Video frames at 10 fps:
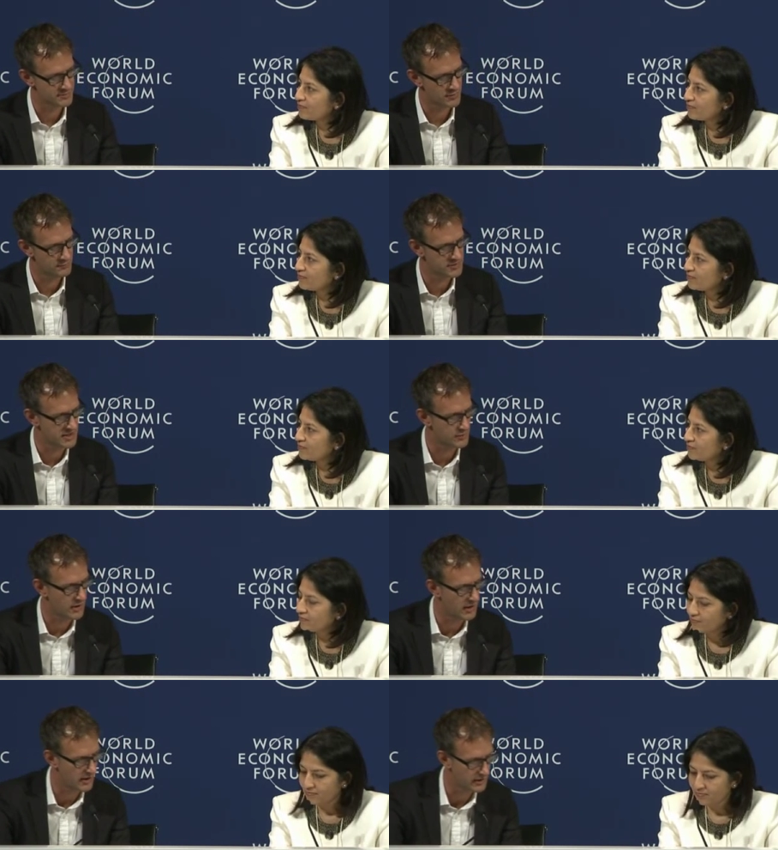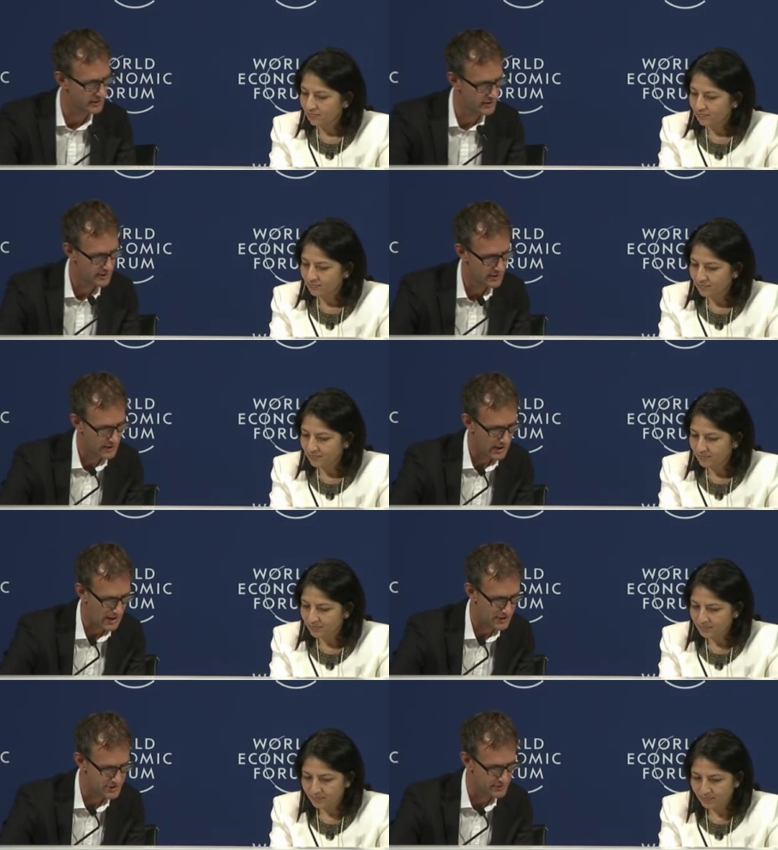Speaker 1: One which I quite like,
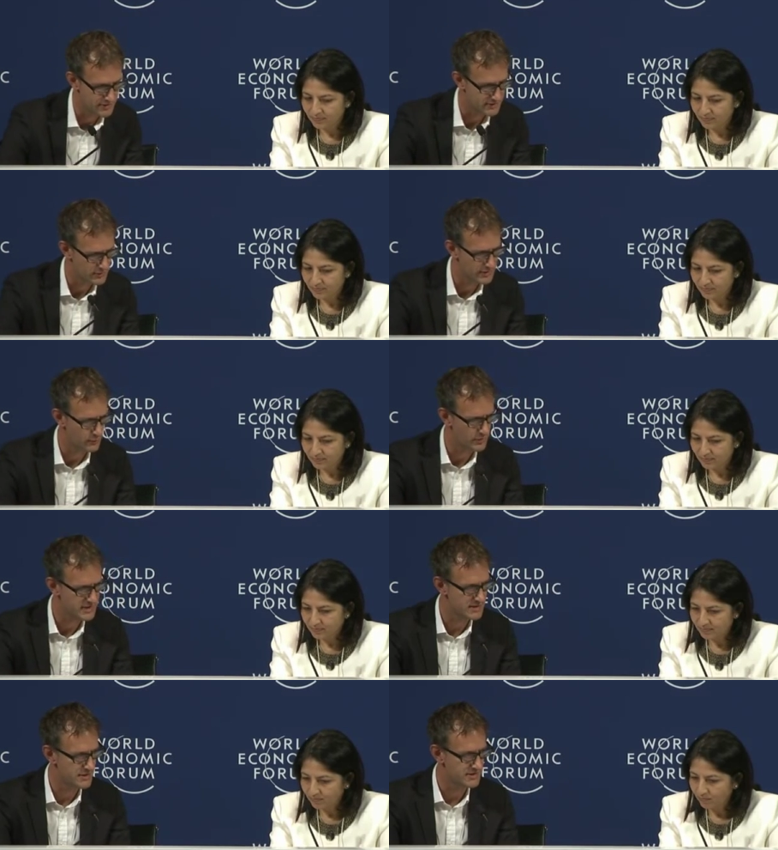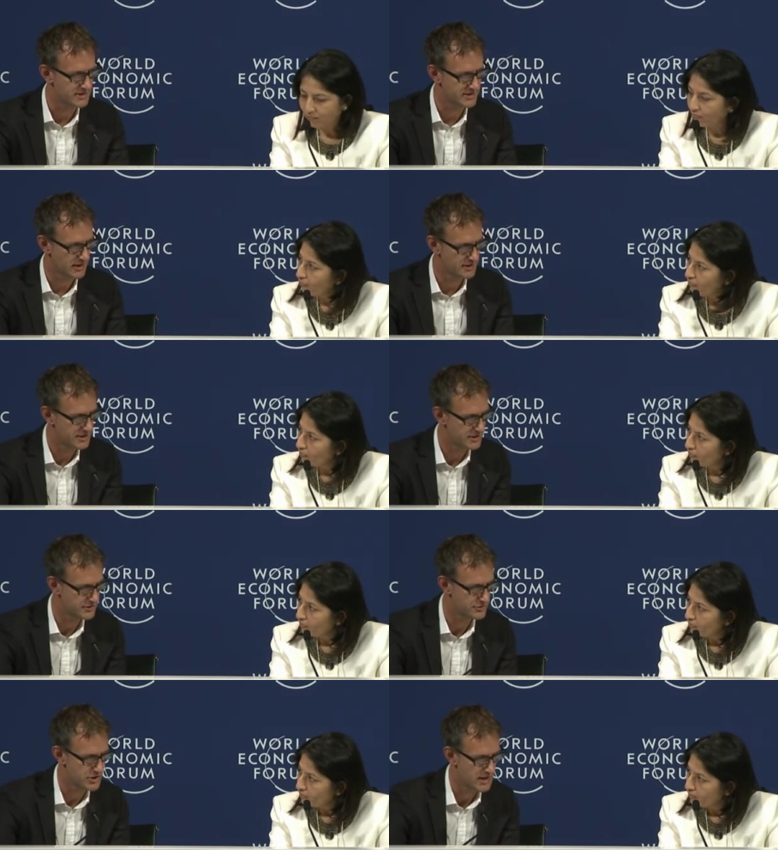Anju, is what, what is the most exciting
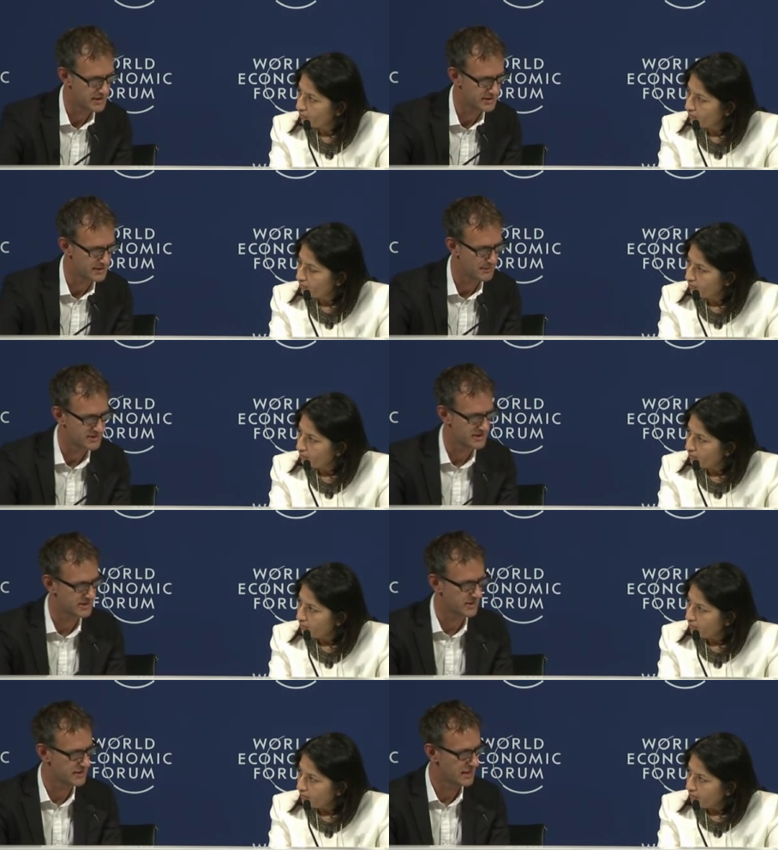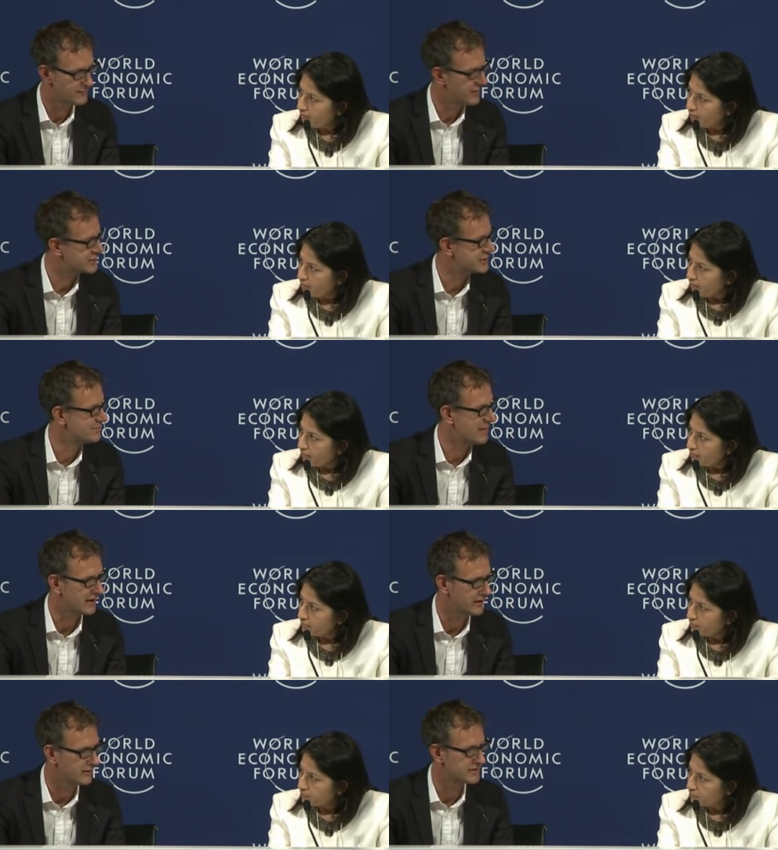trends and the most exciting innovation in
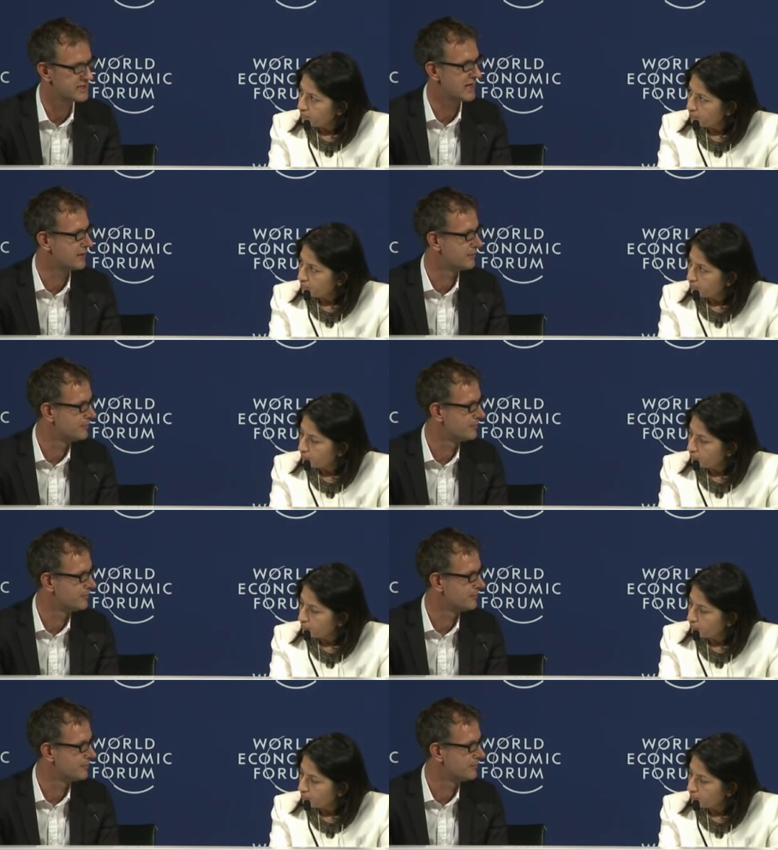banking today?